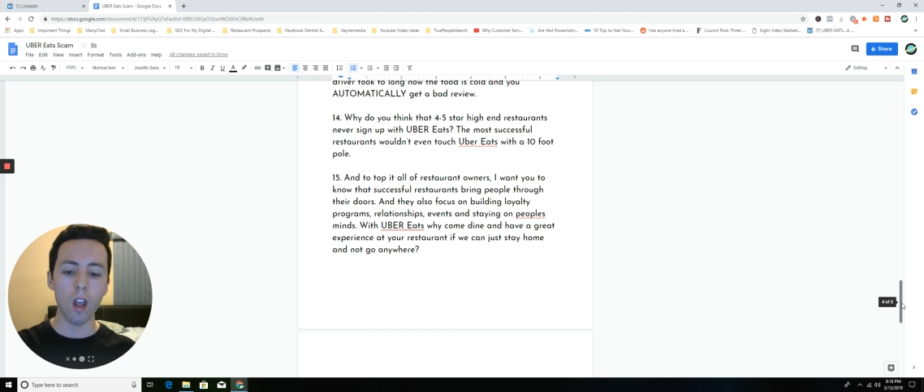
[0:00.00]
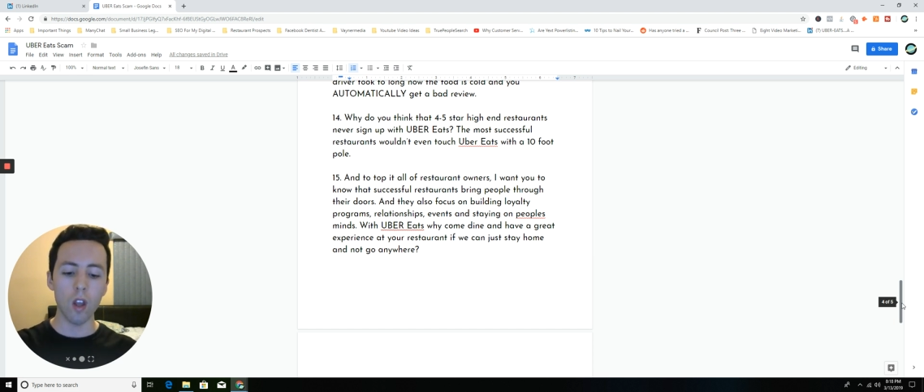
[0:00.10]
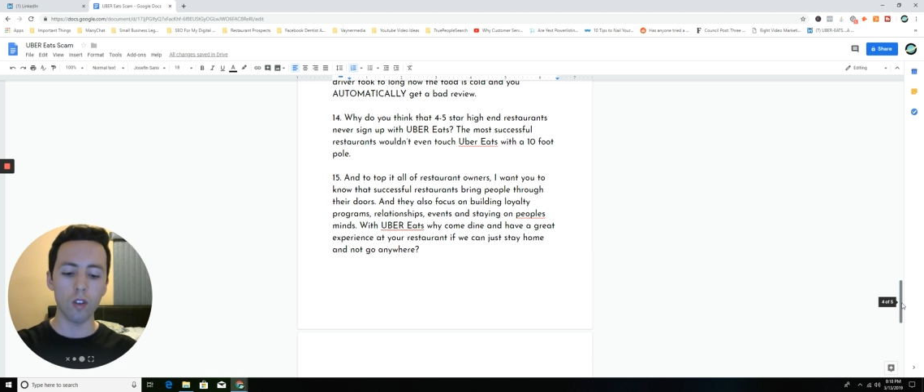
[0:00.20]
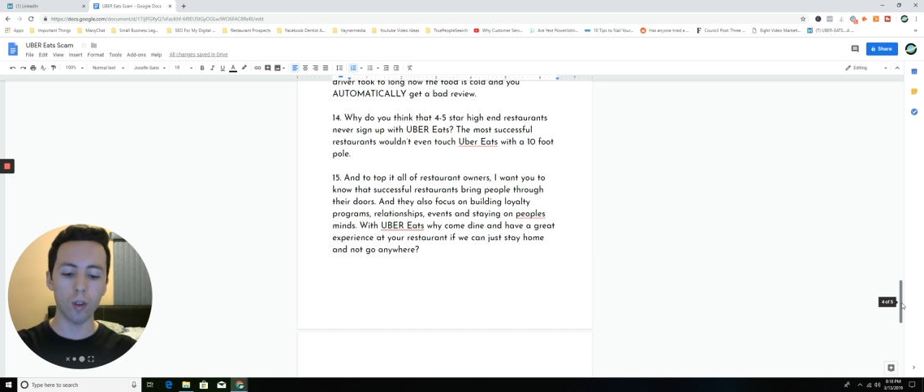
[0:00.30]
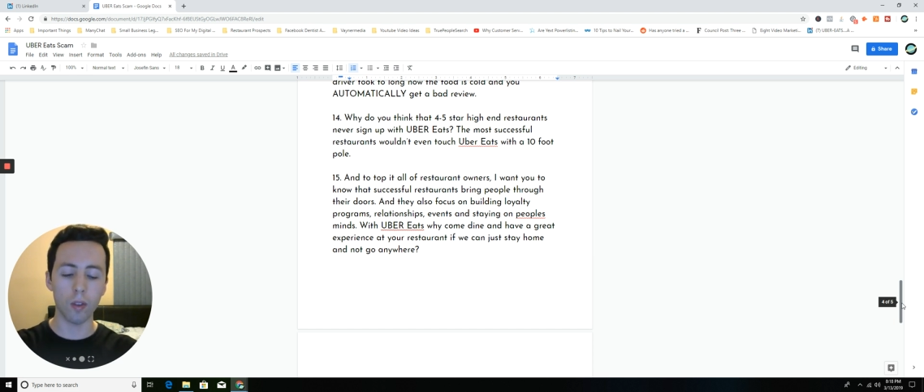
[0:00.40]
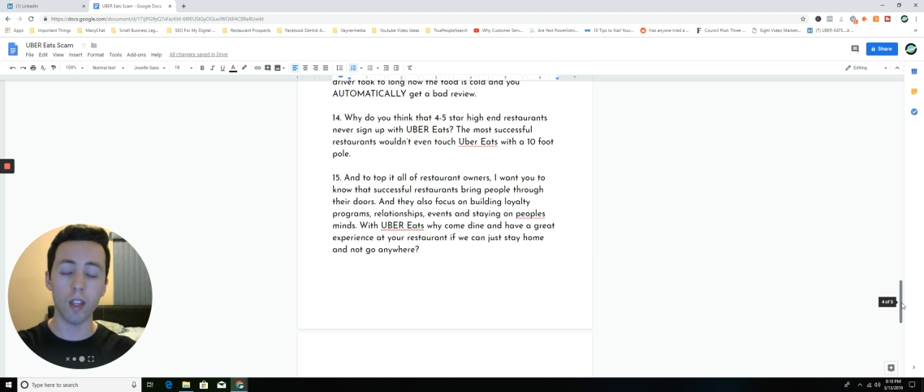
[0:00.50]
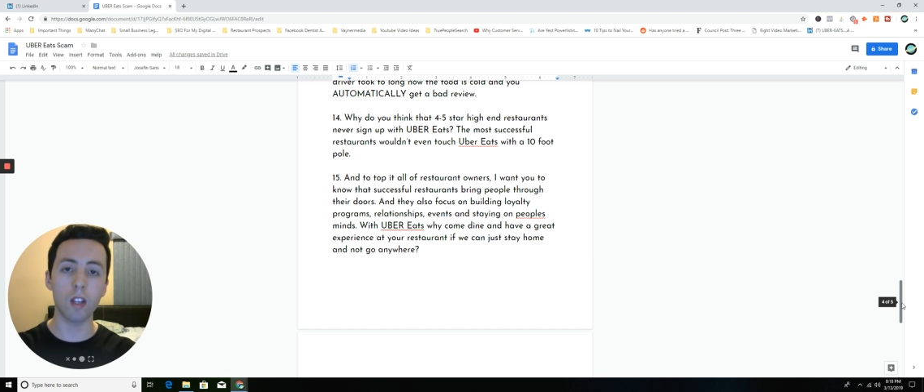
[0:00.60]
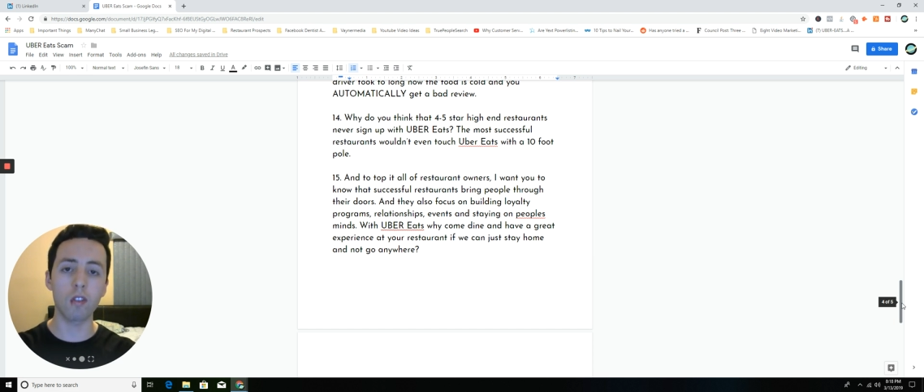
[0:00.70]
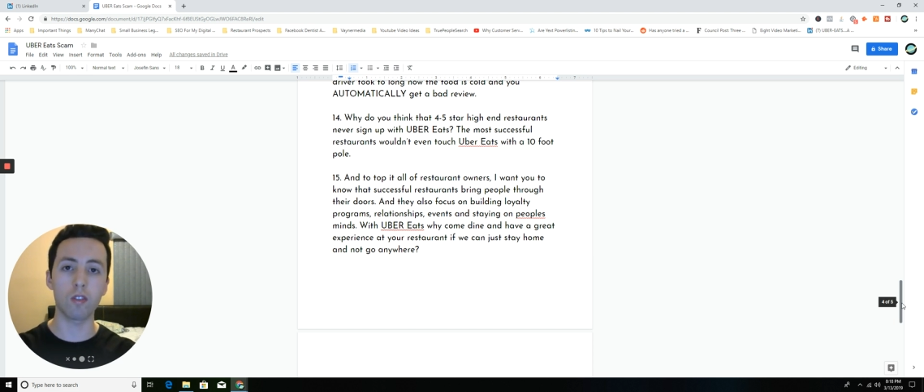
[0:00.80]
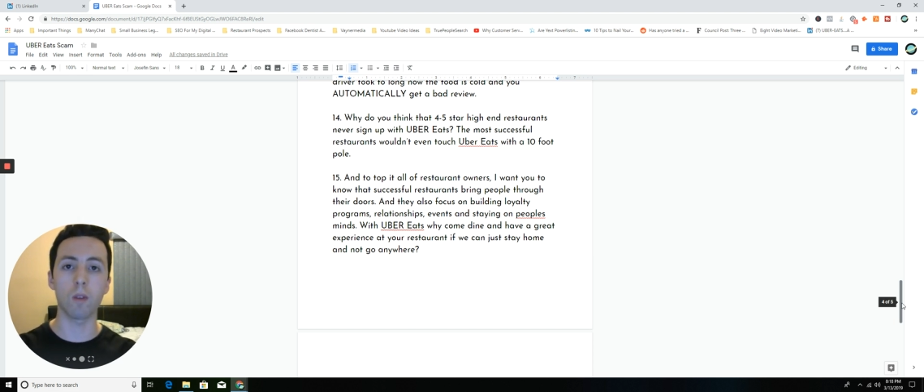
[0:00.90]
So
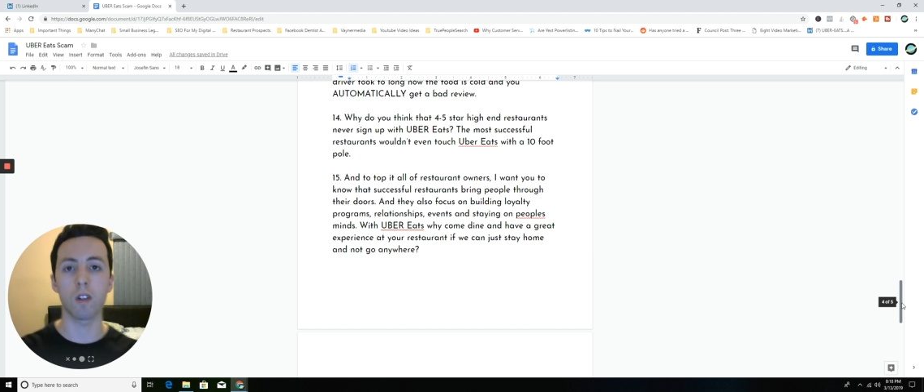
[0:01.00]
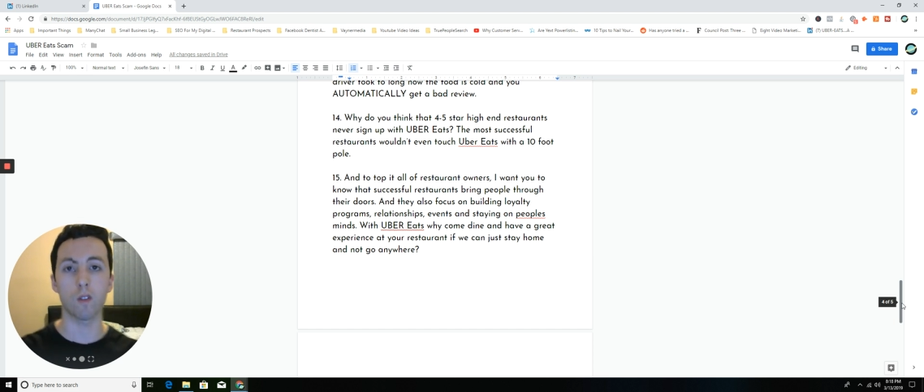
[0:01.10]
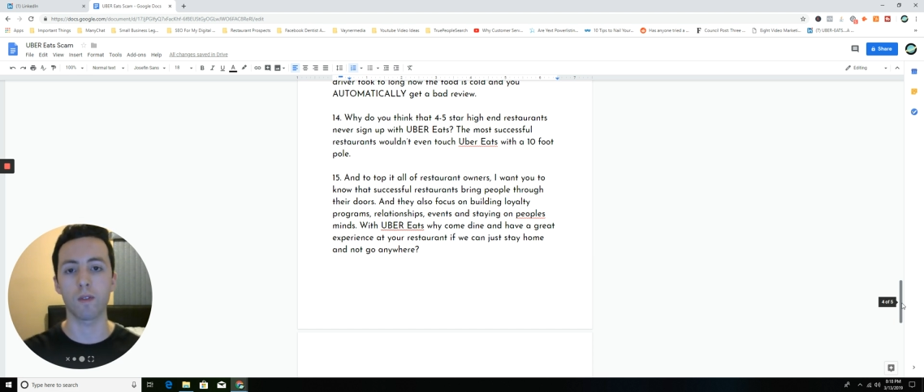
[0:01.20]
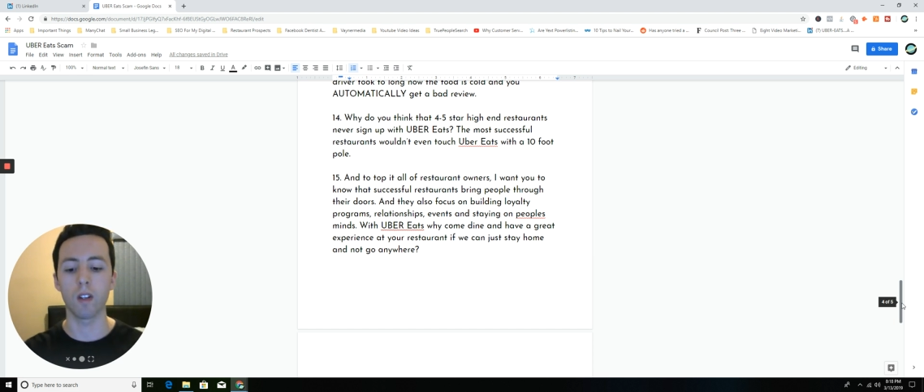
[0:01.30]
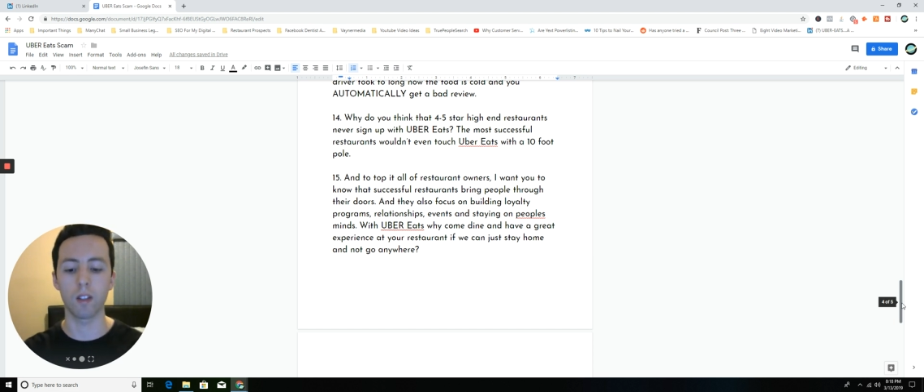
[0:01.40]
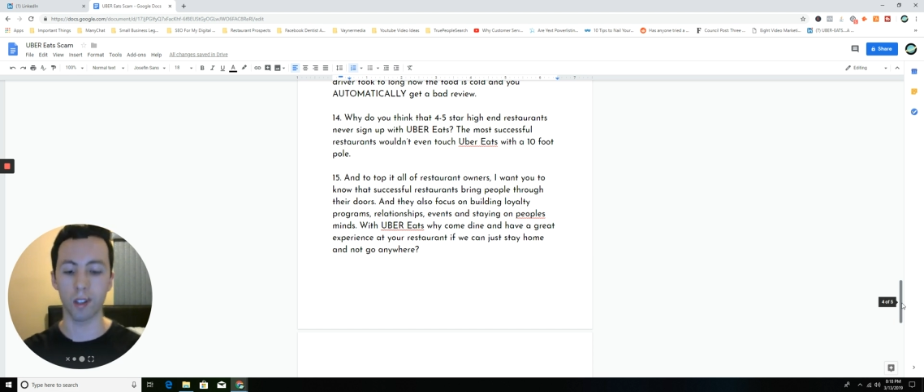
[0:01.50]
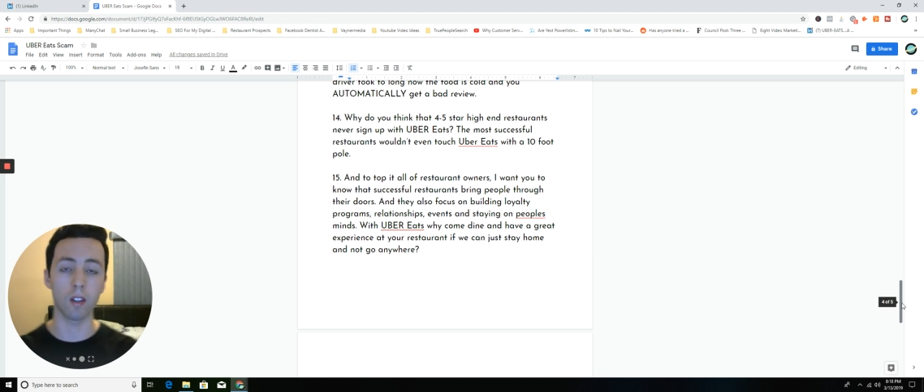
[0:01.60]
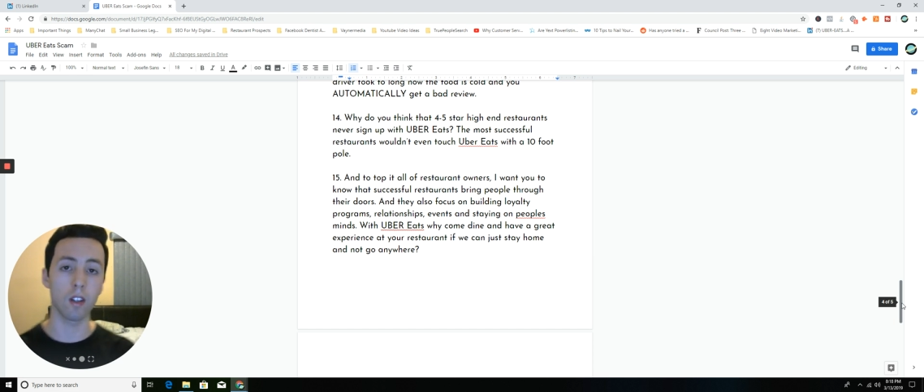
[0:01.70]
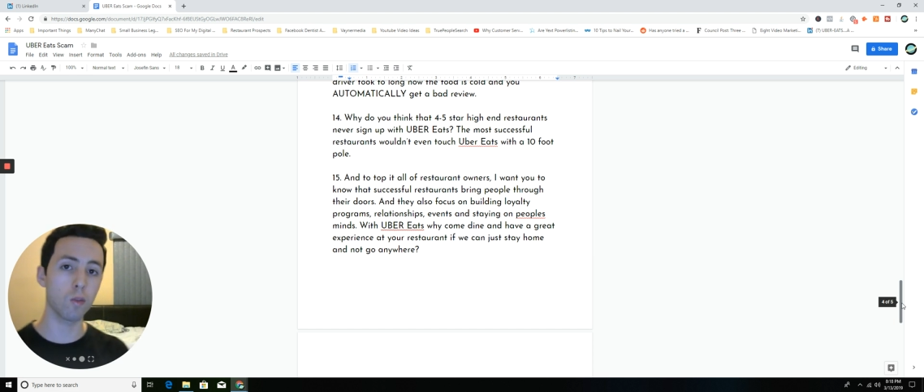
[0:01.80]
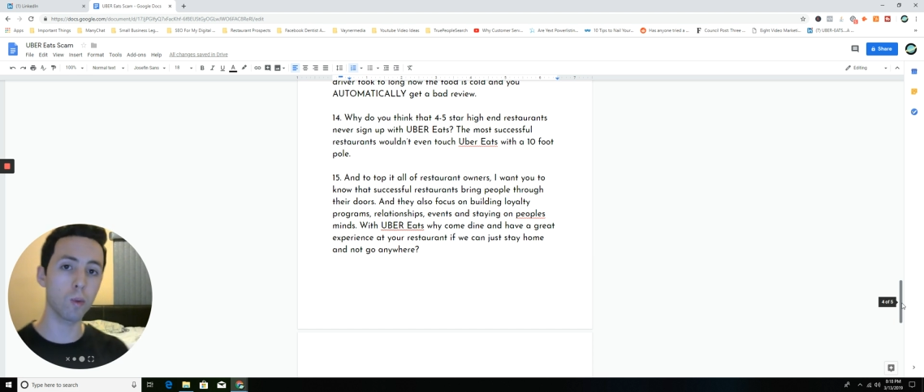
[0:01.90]
thank you so much for
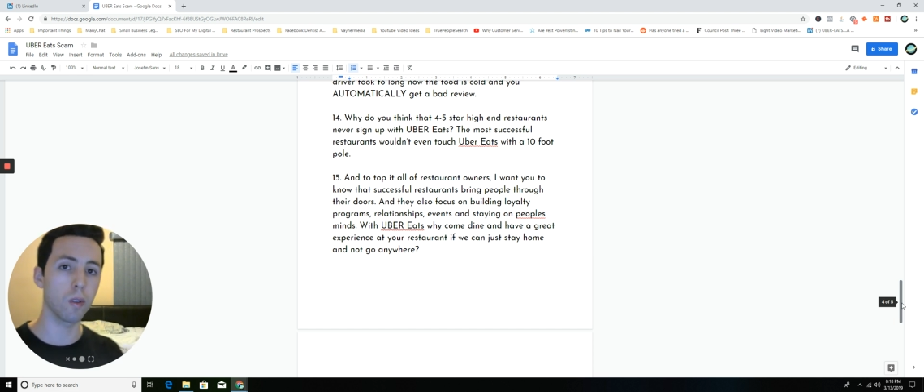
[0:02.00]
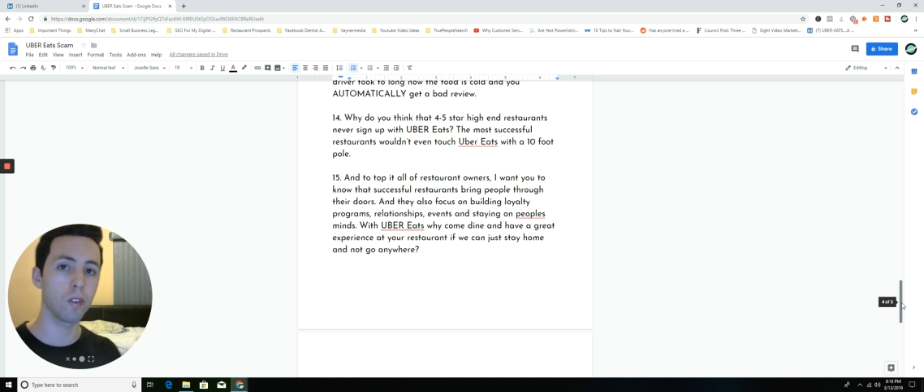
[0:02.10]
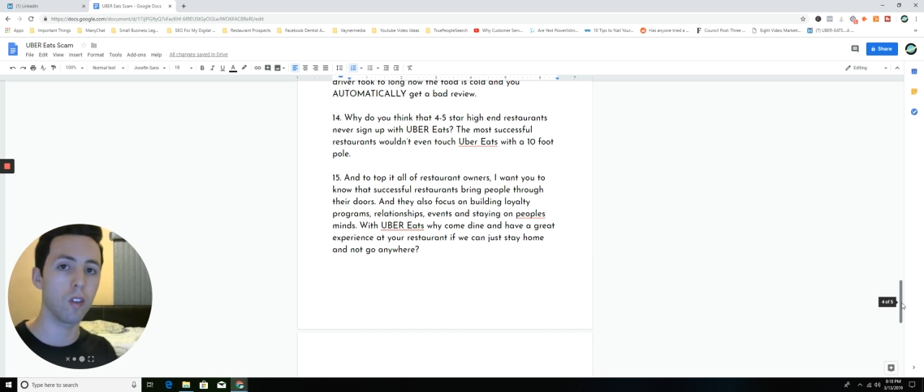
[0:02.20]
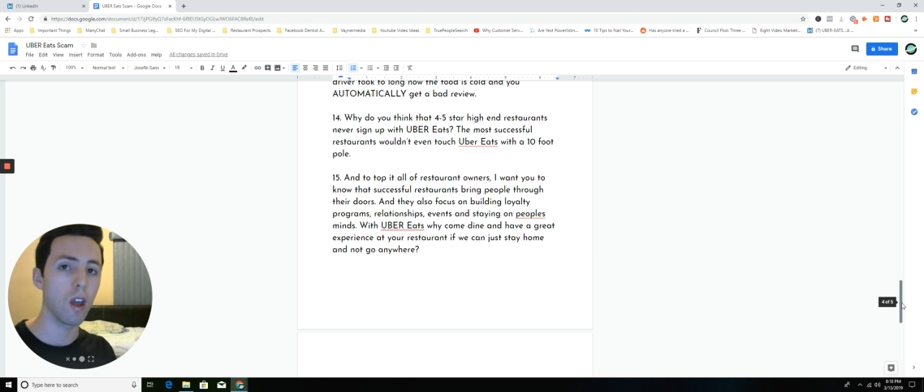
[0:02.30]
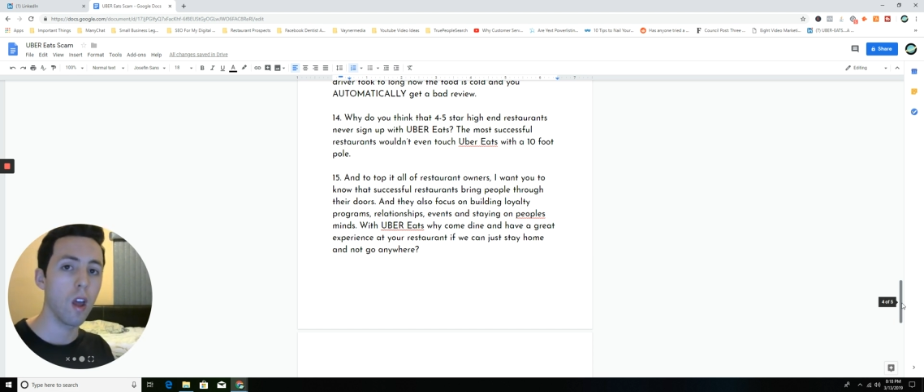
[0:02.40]
listening. This was,